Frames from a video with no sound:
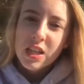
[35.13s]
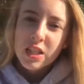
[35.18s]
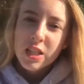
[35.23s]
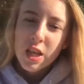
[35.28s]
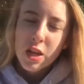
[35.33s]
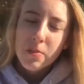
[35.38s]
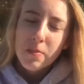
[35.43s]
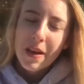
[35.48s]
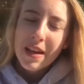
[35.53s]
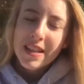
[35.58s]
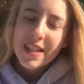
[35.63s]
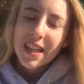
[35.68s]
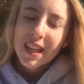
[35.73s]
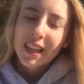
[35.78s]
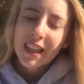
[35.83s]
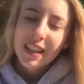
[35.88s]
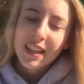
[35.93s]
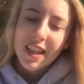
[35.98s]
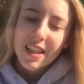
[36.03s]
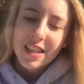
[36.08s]
So
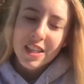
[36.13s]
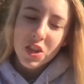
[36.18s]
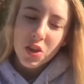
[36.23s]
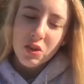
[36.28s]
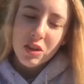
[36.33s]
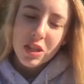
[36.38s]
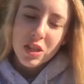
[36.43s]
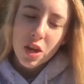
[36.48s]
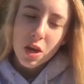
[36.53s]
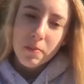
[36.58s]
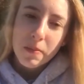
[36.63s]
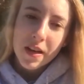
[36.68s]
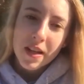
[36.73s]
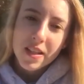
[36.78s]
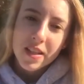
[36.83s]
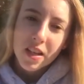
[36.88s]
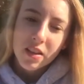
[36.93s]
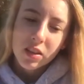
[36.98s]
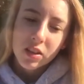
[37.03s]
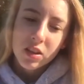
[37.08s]
basically there's 3
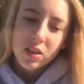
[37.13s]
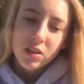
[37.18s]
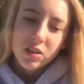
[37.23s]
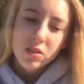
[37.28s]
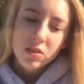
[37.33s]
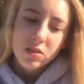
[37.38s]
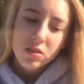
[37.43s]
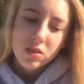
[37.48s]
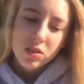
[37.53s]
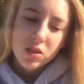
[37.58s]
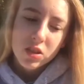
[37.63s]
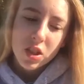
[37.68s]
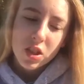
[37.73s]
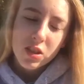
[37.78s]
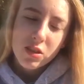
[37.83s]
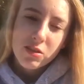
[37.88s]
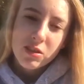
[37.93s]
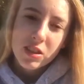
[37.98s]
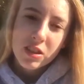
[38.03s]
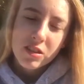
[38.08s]
topics that I'm going to show
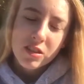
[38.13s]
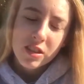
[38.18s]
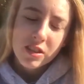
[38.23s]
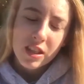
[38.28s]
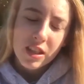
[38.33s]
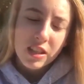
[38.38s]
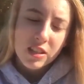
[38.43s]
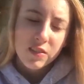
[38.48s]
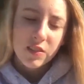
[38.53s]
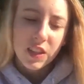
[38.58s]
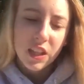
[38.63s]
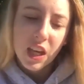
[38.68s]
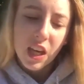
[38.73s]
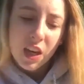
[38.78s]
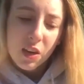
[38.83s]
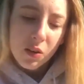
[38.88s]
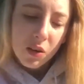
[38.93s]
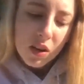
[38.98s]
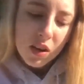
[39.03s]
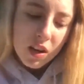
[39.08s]
you in today's
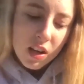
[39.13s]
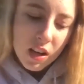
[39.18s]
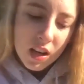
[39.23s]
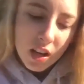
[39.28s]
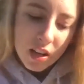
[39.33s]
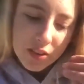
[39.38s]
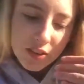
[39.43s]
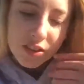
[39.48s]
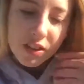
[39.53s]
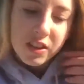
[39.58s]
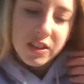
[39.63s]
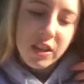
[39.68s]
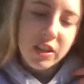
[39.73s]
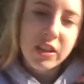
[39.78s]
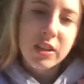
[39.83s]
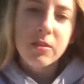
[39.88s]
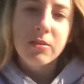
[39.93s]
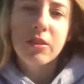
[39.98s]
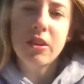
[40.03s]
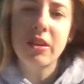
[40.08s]
video. I'm just going to tell
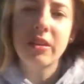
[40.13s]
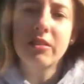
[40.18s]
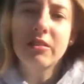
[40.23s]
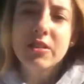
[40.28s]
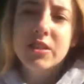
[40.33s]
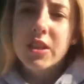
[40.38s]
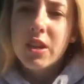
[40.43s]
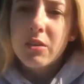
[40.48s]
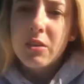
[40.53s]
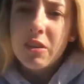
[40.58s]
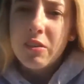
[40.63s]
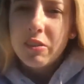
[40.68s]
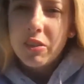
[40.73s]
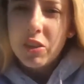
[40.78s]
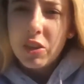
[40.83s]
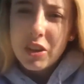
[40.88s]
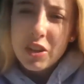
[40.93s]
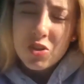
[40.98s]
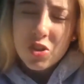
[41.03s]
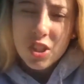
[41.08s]
you them now, so if
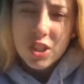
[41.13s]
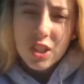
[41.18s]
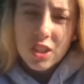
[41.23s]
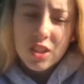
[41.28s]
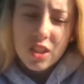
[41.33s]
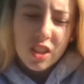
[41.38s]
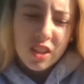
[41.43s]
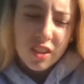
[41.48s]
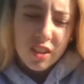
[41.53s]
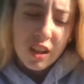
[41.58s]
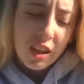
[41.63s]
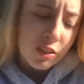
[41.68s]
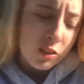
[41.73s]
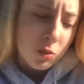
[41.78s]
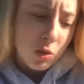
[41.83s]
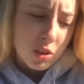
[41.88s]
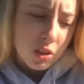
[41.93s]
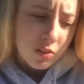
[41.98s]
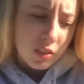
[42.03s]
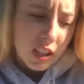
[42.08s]
you're not interested then you don't have
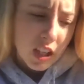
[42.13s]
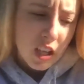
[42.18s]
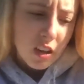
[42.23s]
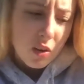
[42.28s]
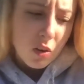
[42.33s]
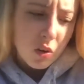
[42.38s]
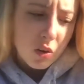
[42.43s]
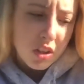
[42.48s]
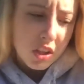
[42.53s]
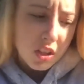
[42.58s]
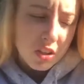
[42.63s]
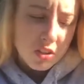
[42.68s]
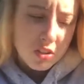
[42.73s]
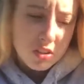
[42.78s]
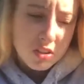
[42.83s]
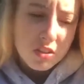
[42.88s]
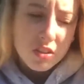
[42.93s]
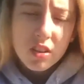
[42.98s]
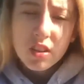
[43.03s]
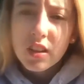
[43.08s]
to watch the video, or you can
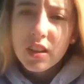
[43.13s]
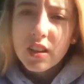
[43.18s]
just